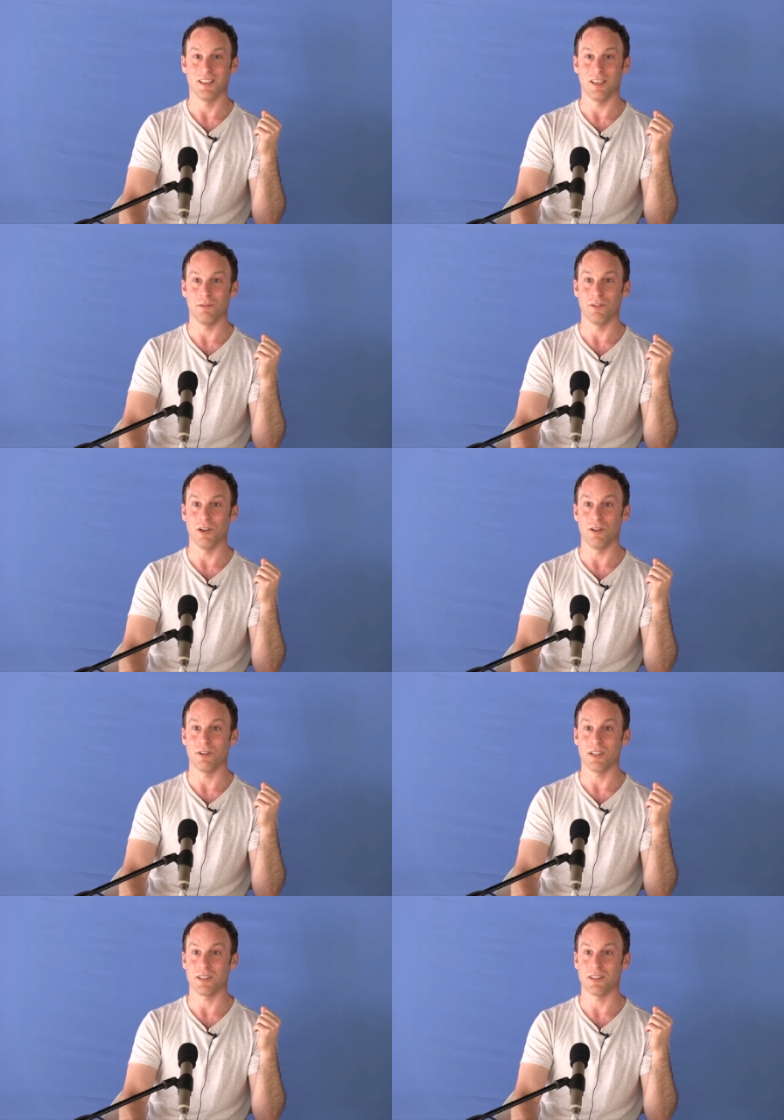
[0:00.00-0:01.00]
if you're
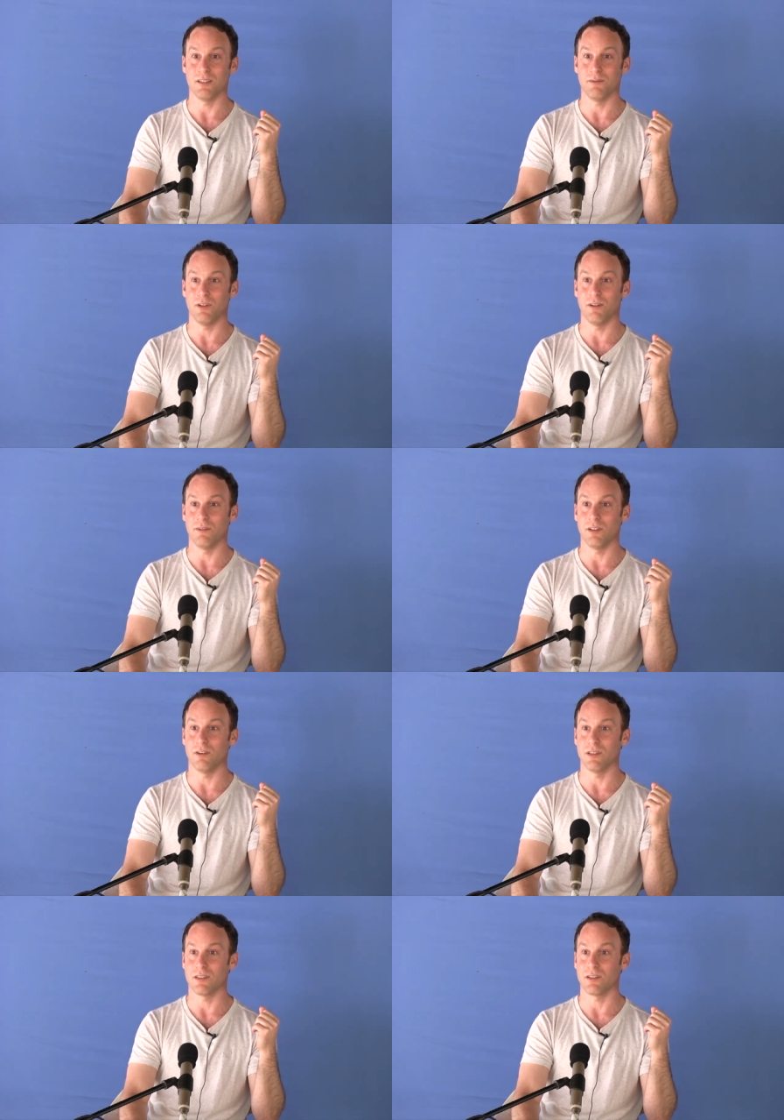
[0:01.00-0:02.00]
honest if you have an
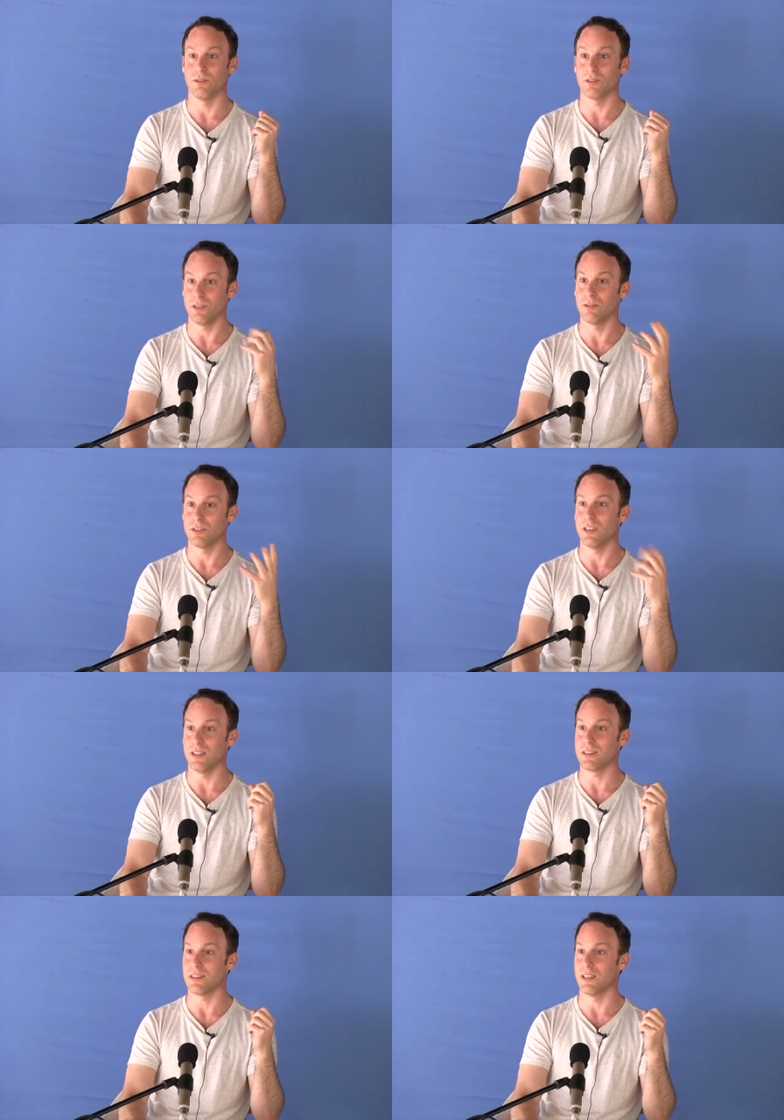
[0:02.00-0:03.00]
honest look usually
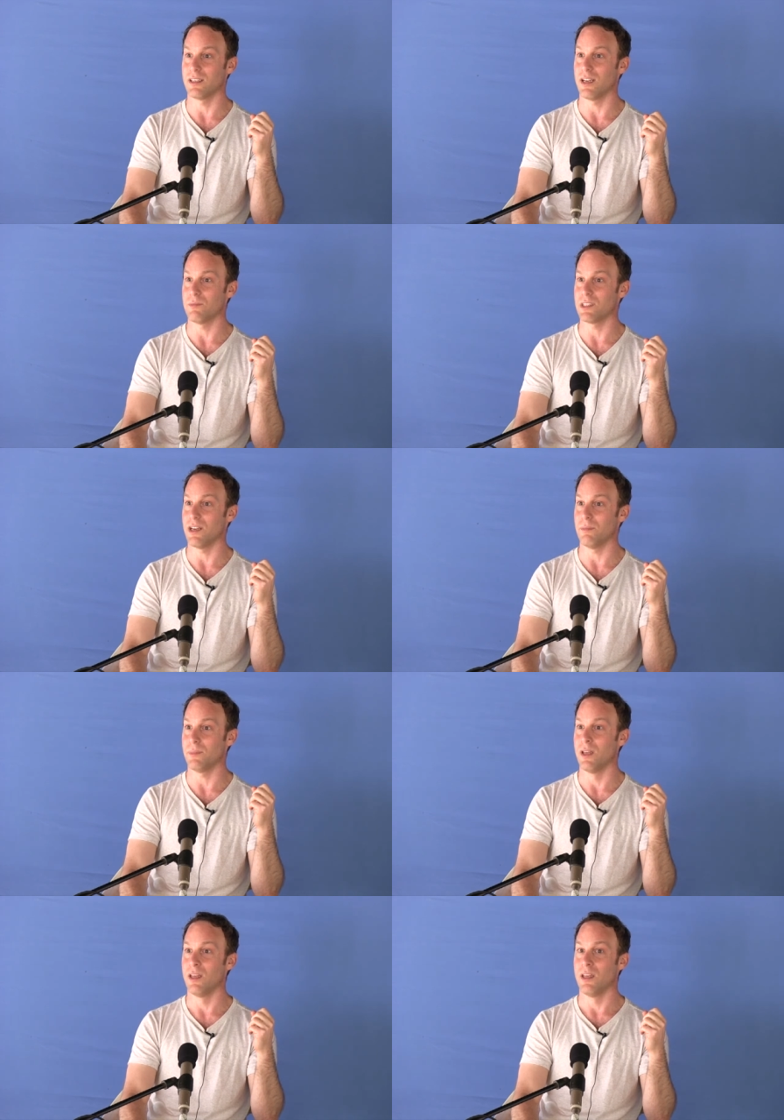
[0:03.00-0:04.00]
it still comes up